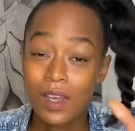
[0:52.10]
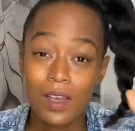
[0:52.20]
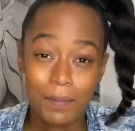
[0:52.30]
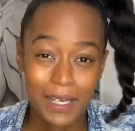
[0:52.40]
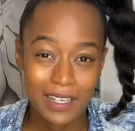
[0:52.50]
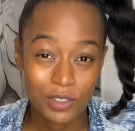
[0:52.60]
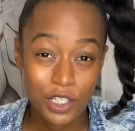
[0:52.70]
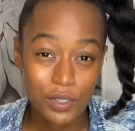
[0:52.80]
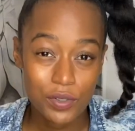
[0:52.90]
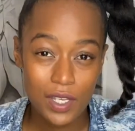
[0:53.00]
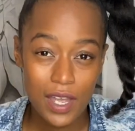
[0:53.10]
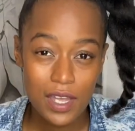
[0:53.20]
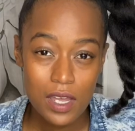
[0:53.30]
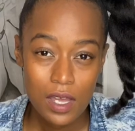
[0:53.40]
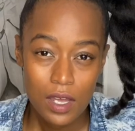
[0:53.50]
Blackout
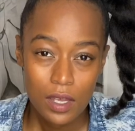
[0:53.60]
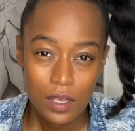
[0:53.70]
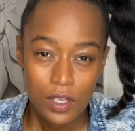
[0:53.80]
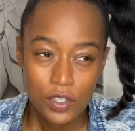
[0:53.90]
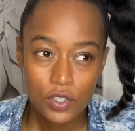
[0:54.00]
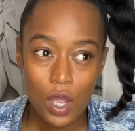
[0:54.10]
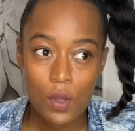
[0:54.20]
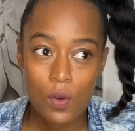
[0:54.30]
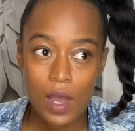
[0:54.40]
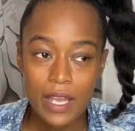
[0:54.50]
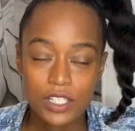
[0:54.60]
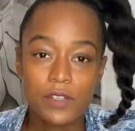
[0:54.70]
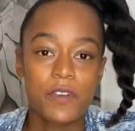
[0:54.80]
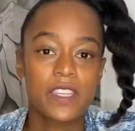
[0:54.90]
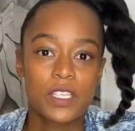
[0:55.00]
Tuesday. So I actually
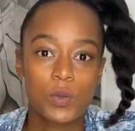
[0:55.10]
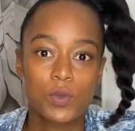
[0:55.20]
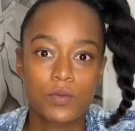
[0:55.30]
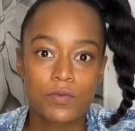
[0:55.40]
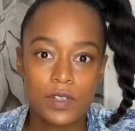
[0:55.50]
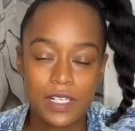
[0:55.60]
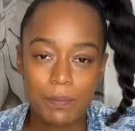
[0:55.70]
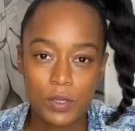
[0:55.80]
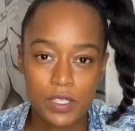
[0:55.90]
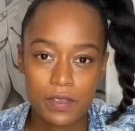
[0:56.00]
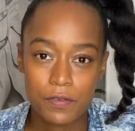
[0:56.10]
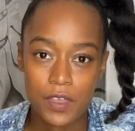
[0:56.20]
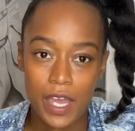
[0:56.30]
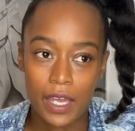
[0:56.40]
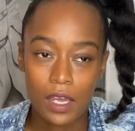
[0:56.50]
think this was a really positive
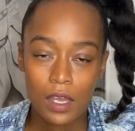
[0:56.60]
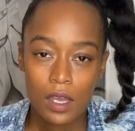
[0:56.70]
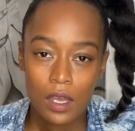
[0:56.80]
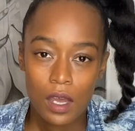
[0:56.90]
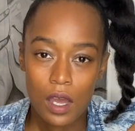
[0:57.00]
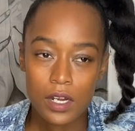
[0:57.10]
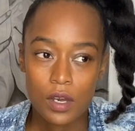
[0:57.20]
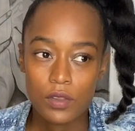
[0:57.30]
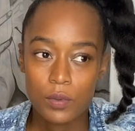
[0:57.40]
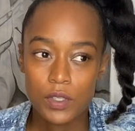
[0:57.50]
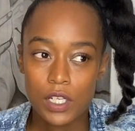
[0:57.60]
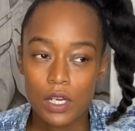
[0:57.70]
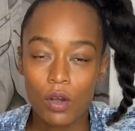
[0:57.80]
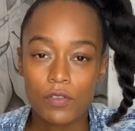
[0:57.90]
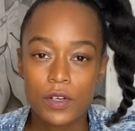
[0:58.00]
thing I know there was a
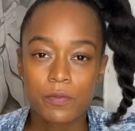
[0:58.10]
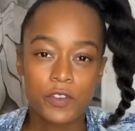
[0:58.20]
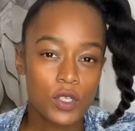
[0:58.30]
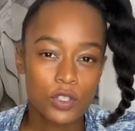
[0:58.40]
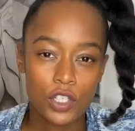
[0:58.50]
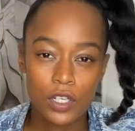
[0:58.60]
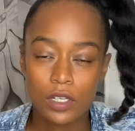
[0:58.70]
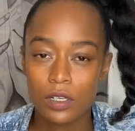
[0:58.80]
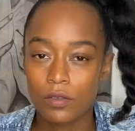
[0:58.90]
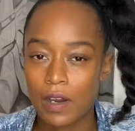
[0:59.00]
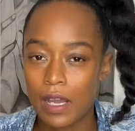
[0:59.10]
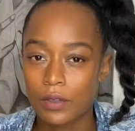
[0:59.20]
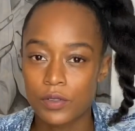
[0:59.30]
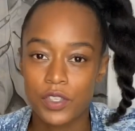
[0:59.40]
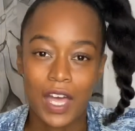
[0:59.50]
lot of confusion
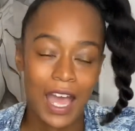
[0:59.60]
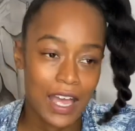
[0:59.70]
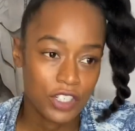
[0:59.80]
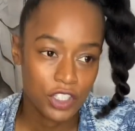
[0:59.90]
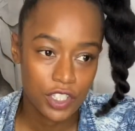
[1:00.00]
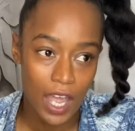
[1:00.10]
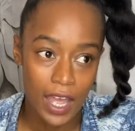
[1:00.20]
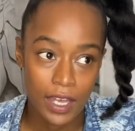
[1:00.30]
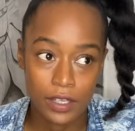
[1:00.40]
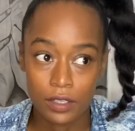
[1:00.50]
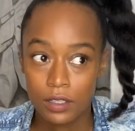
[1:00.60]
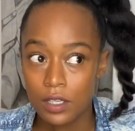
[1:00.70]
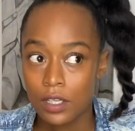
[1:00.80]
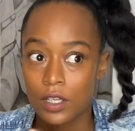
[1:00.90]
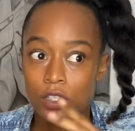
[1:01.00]
around the hashtag
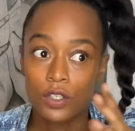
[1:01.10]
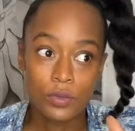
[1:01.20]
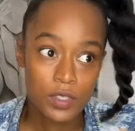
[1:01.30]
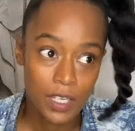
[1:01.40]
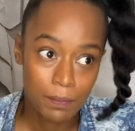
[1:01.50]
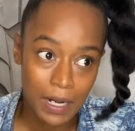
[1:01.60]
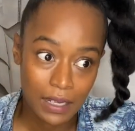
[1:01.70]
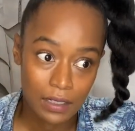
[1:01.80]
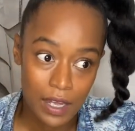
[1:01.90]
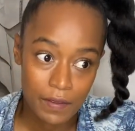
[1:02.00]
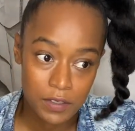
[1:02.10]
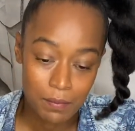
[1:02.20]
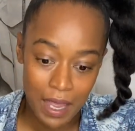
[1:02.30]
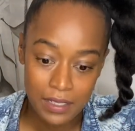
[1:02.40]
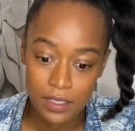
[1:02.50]
using Black Lives
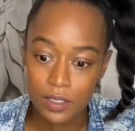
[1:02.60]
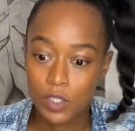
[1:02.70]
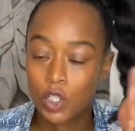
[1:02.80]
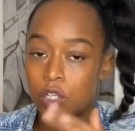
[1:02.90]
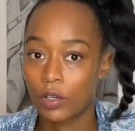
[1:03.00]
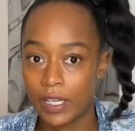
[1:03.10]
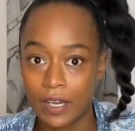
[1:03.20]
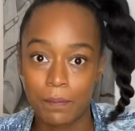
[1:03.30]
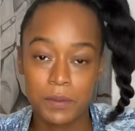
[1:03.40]
Matters, clogging up